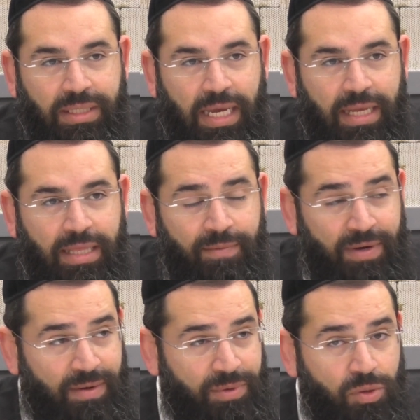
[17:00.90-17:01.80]

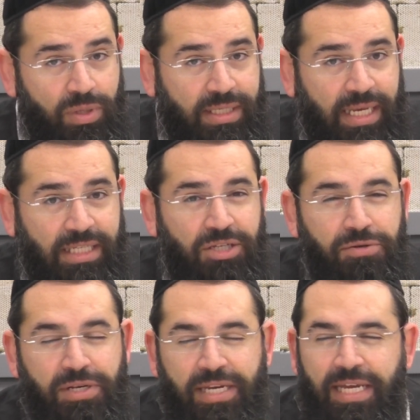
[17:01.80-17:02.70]
Yehuda says you
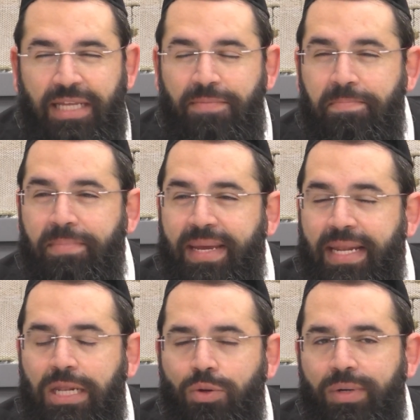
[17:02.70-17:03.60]
need
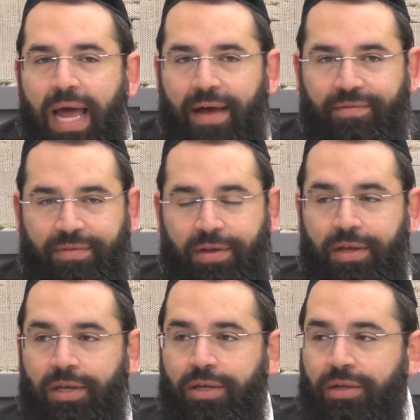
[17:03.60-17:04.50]
min lulav,
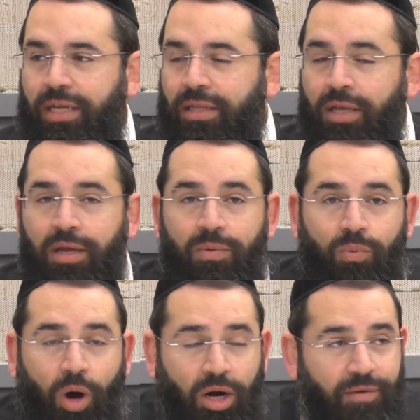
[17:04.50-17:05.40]
you need
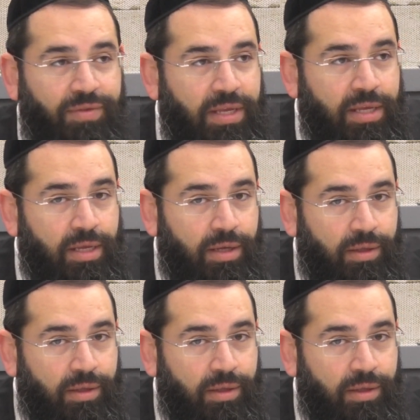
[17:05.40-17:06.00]
one of the